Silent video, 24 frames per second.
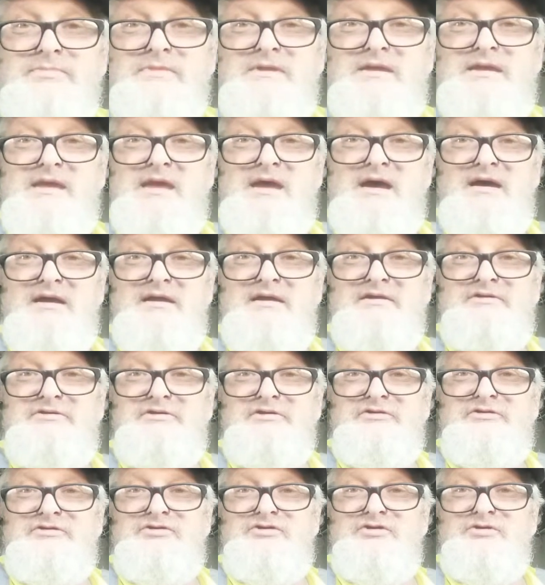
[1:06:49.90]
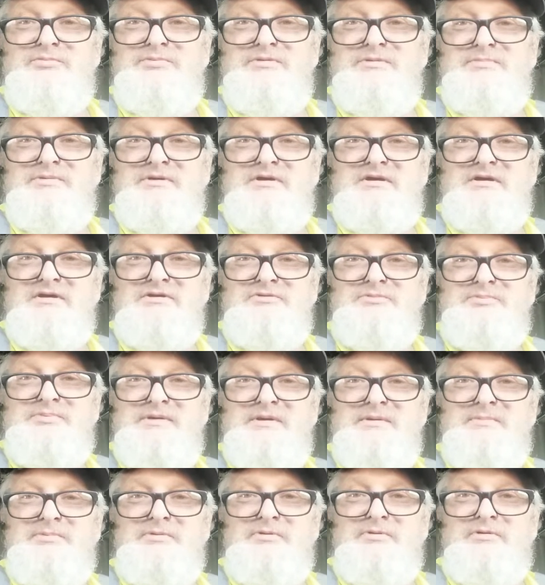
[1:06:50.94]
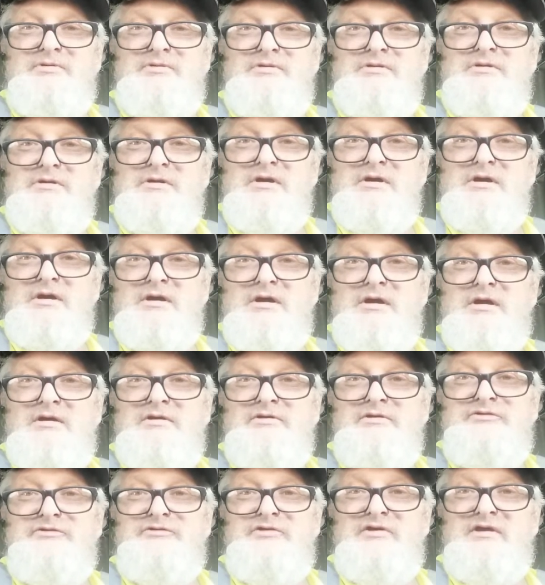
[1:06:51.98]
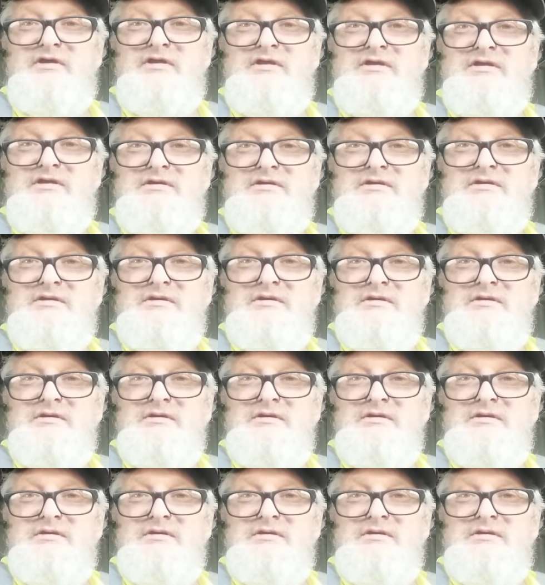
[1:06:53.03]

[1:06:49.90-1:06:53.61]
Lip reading: Yeah, it's a stupid because people are sitting